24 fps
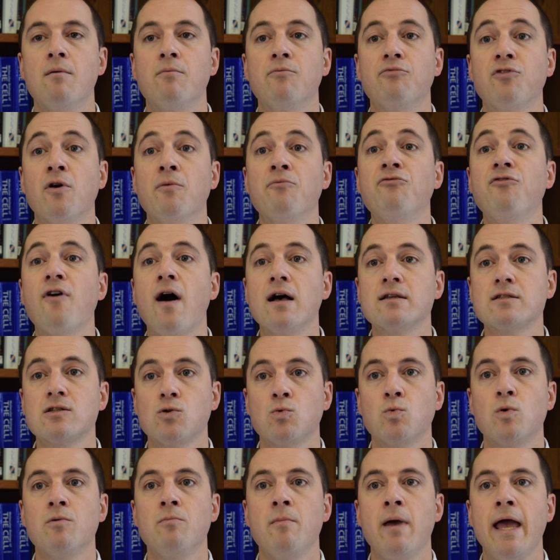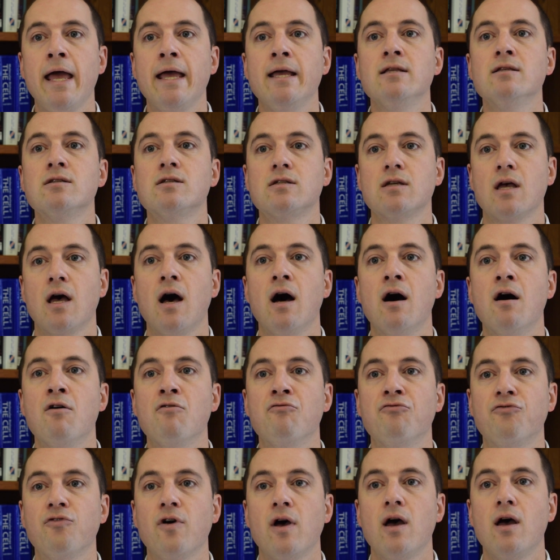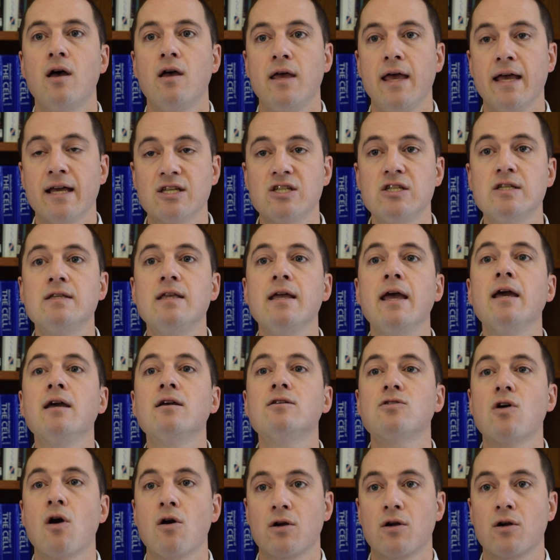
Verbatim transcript: from fossil remains of extinct,